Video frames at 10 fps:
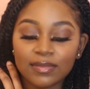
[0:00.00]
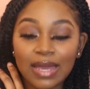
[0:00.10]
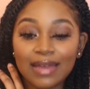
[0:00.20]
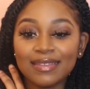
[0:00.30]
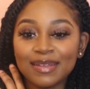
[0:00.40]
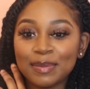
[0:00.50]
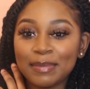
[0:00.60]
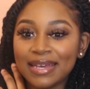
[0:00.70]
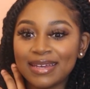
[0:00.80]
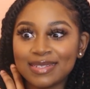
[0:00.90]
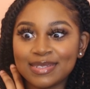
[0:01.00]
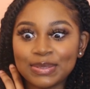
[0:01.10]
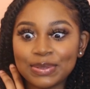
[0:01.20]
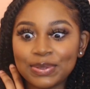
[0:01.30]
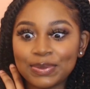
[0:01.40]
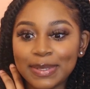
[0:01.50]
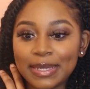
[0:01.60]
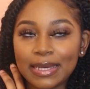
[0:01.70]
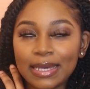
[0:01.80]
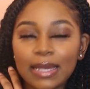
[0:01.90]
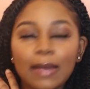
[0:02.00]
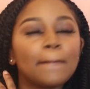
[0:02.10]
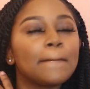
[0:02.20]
And then make it dewy.